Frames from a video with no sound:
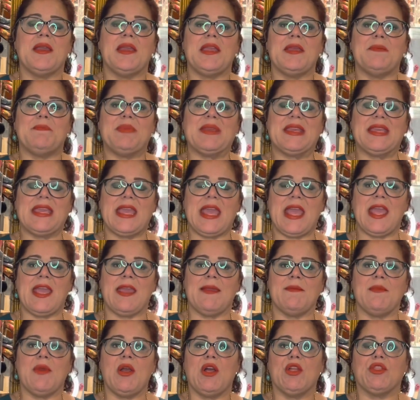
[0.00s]
it
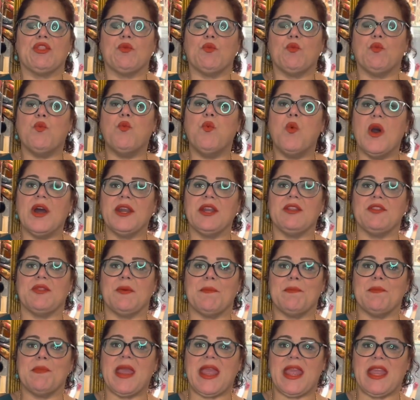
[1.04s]
became one of the
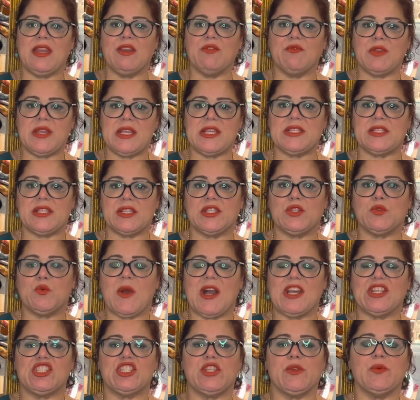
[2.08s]
main reasons
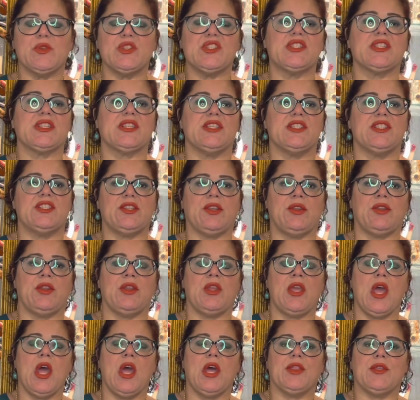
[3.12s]
why she was considered